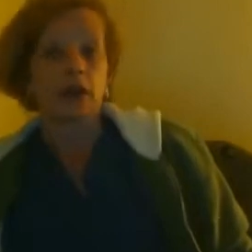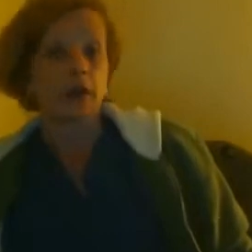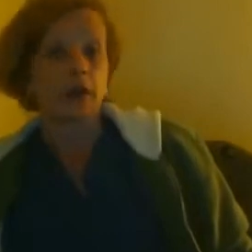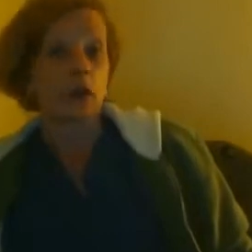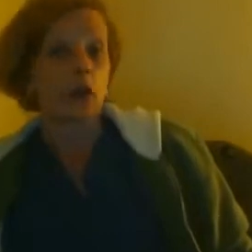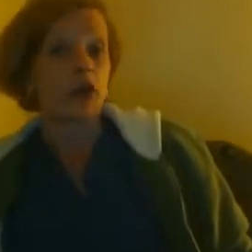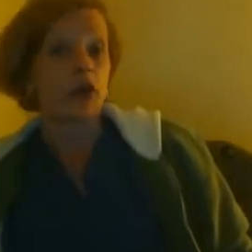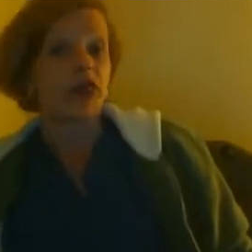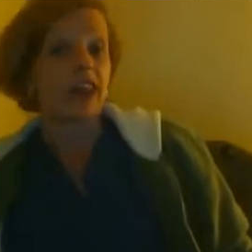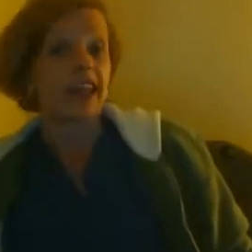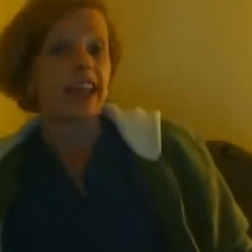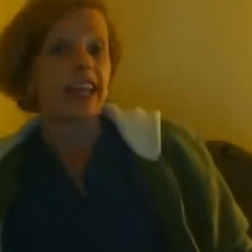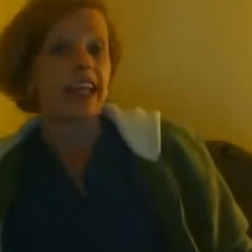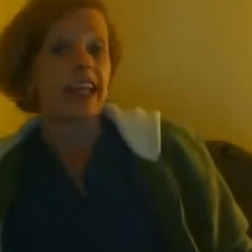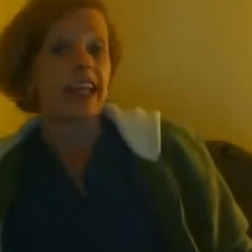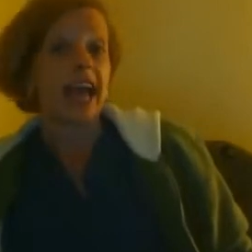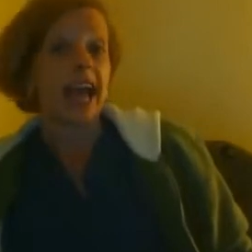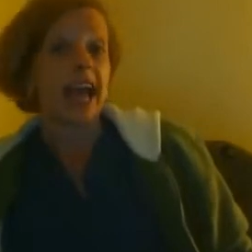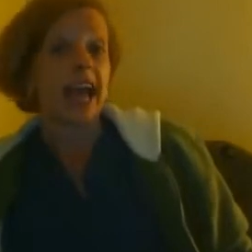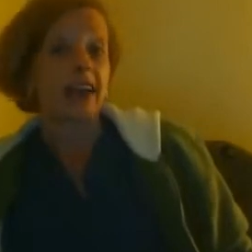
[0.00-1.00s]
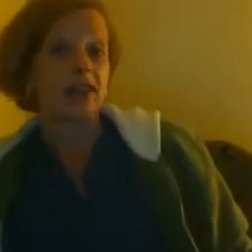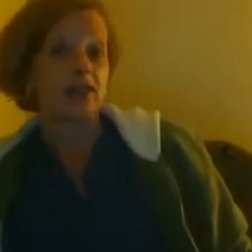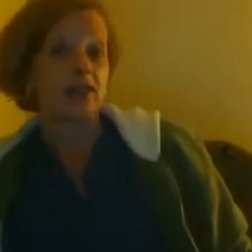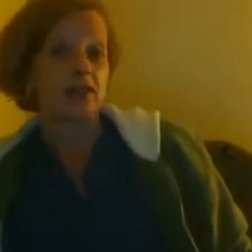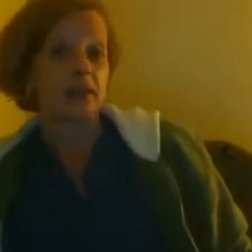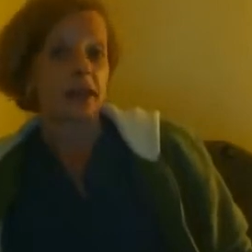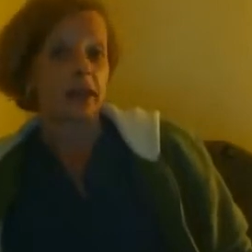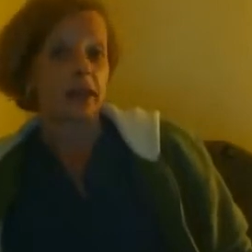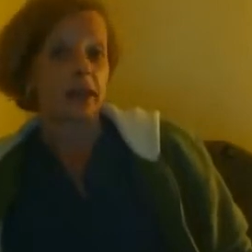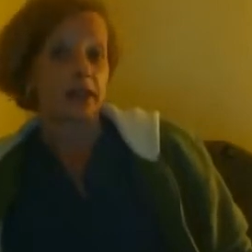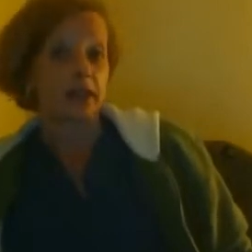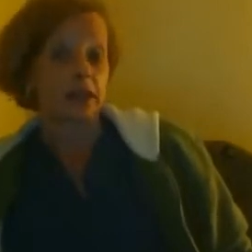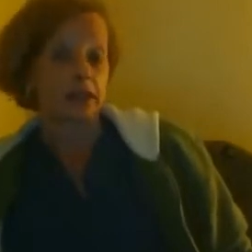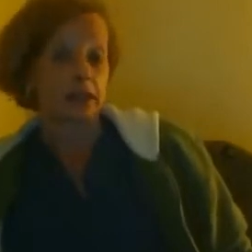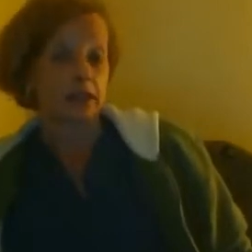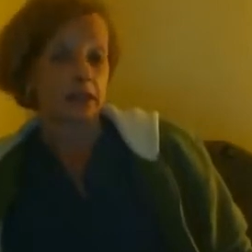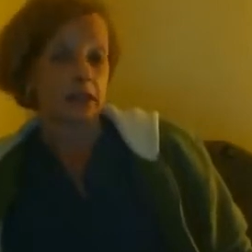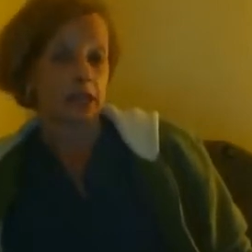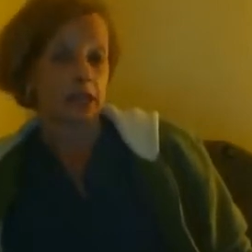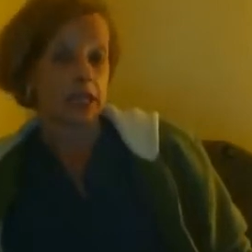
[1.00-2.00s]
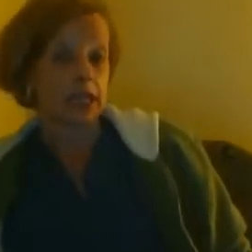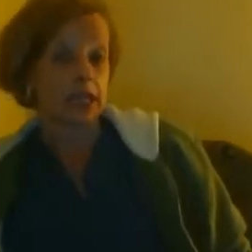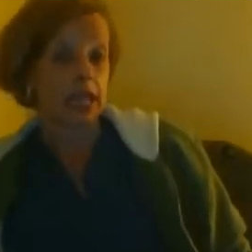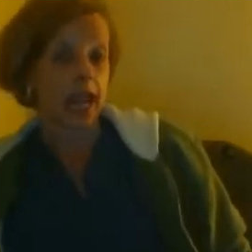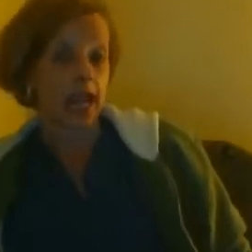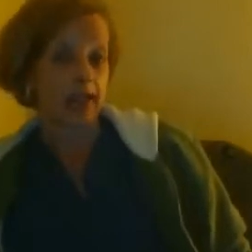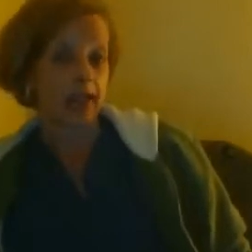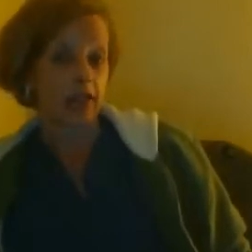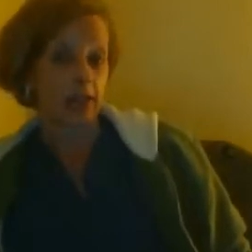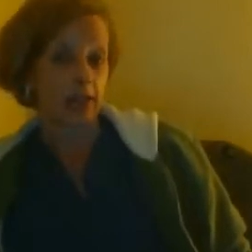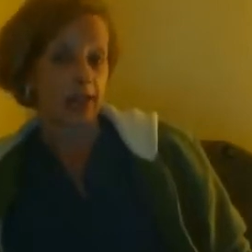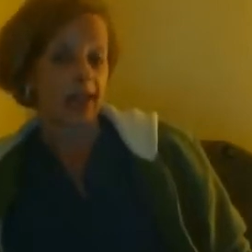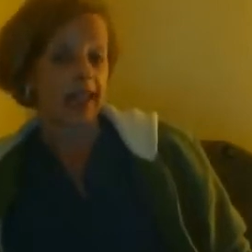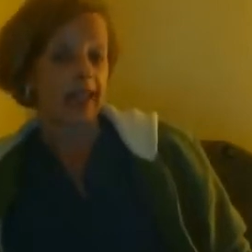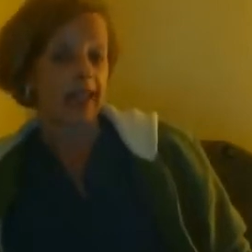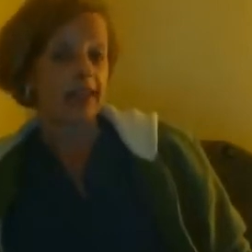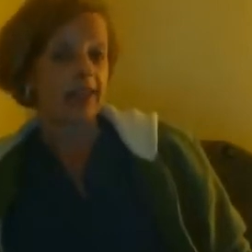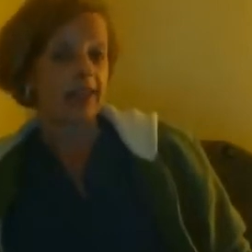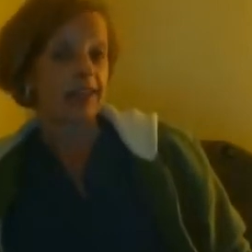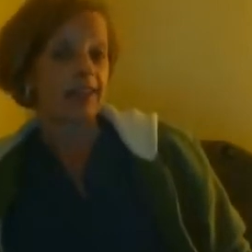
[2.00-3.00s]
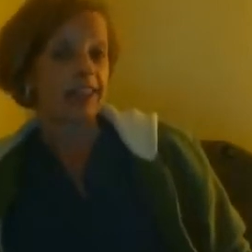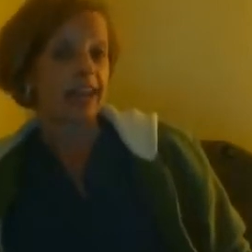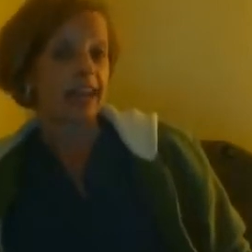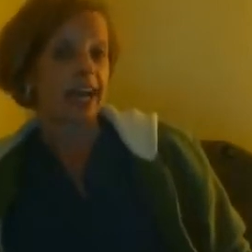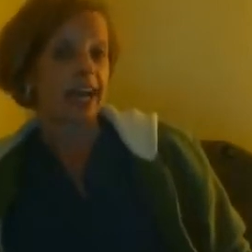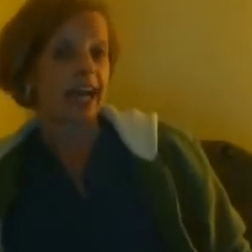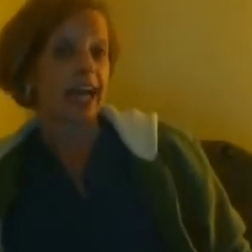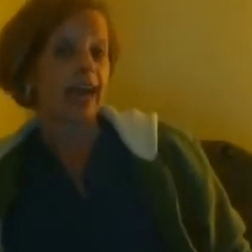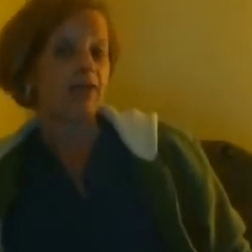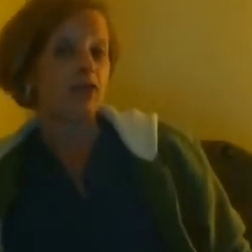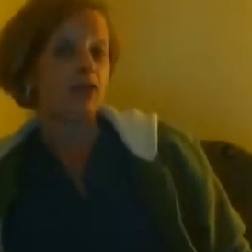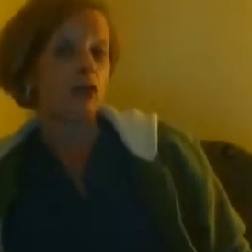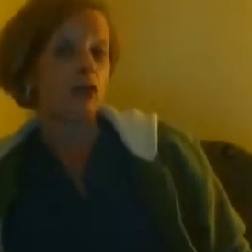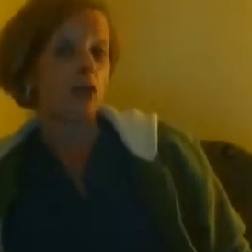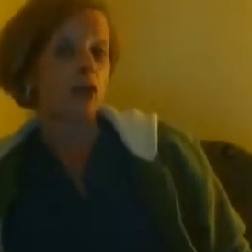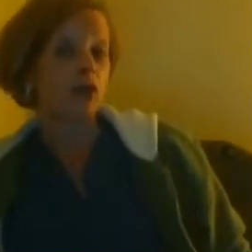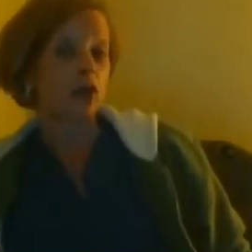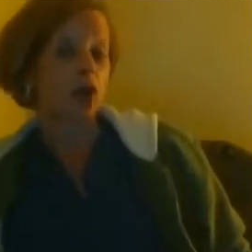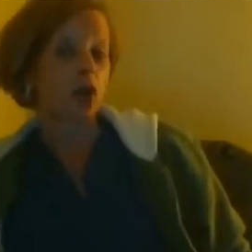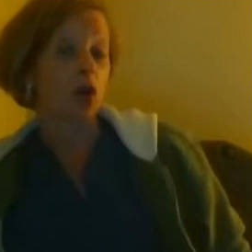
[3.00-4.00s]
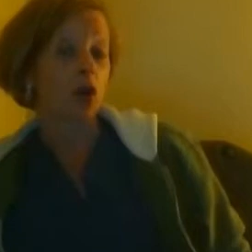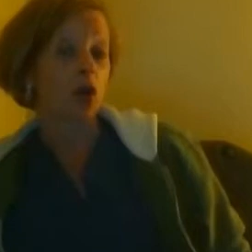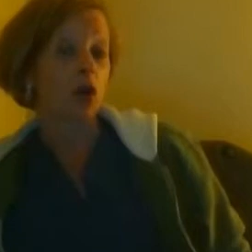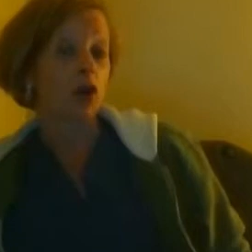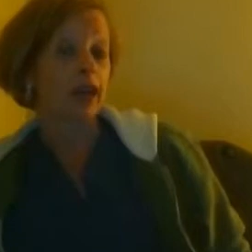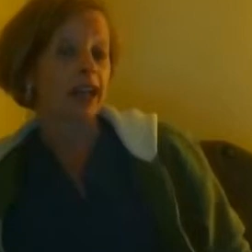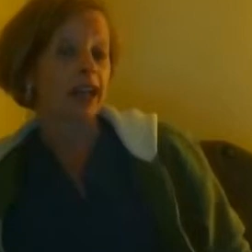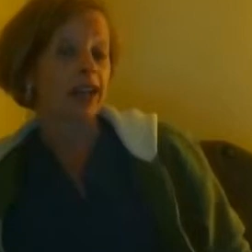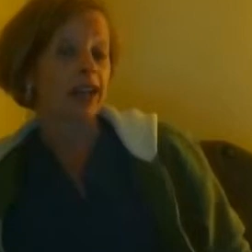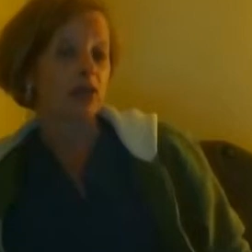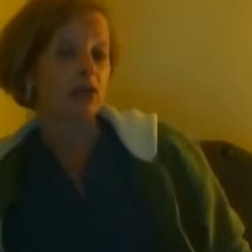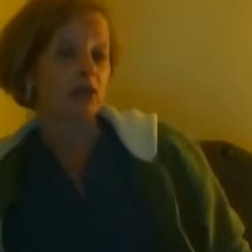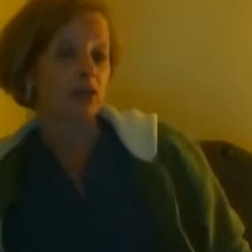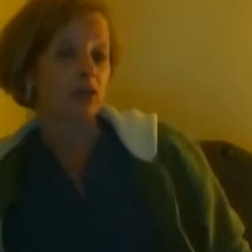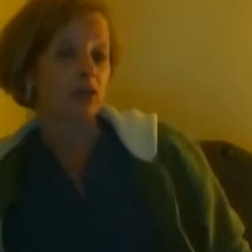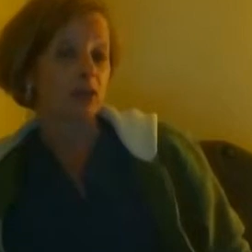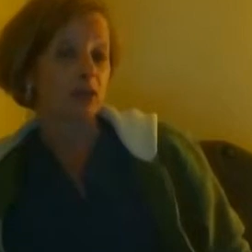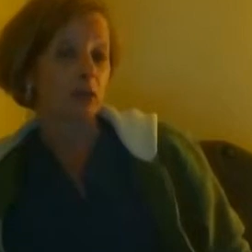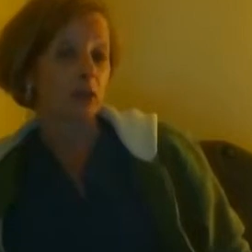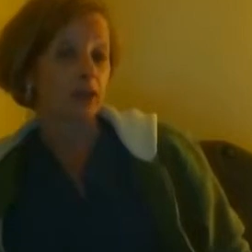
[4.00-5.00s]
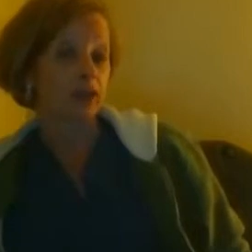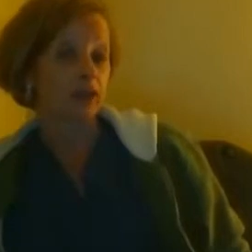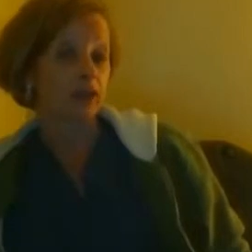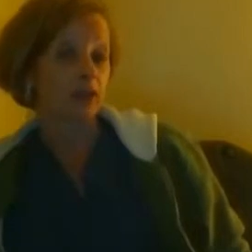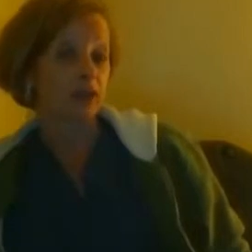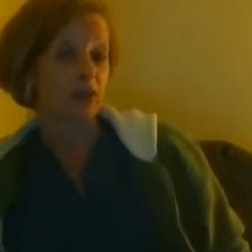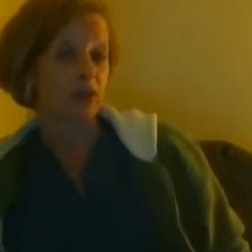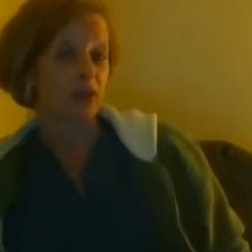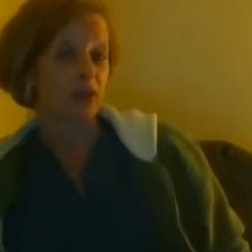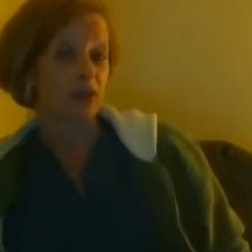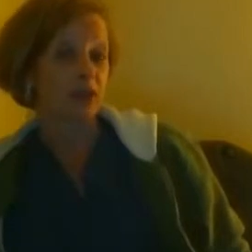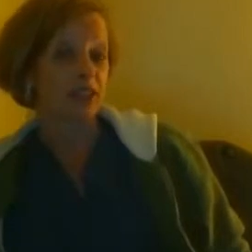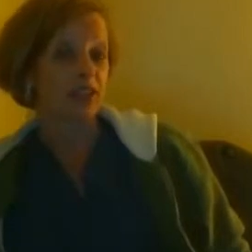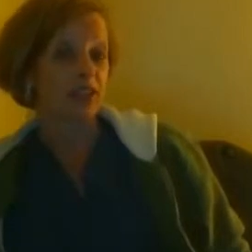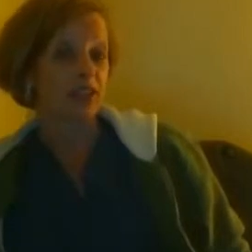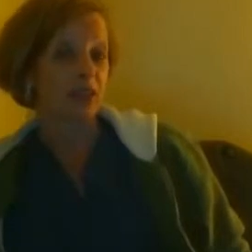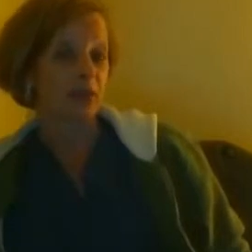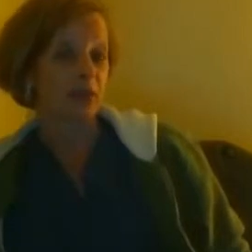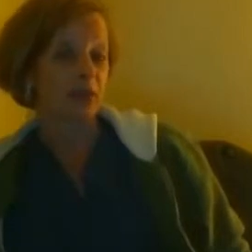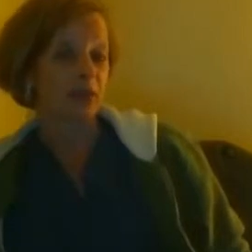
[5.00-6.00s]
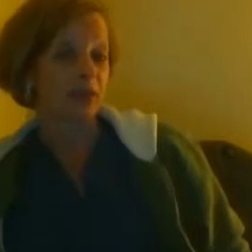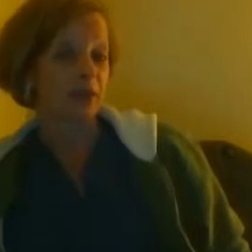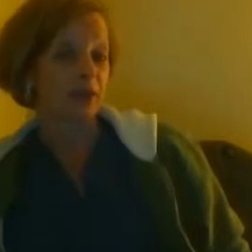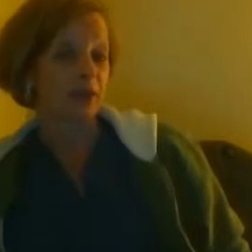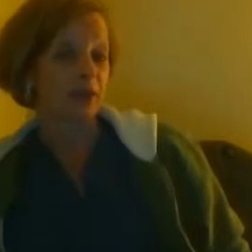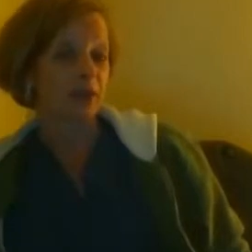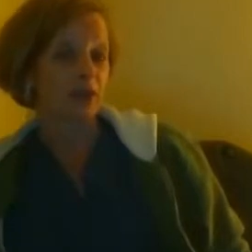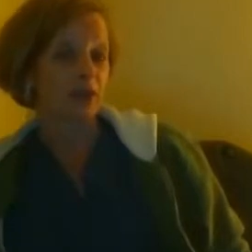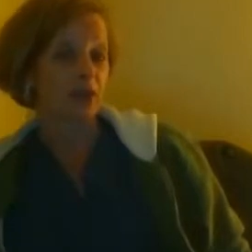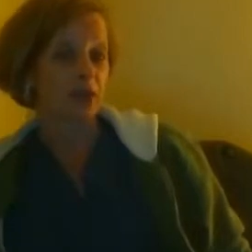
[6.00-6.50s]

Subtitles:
I mean, one thing he asked me, and get this, see, I have to go over a whole case with a special agent up in Buffalo,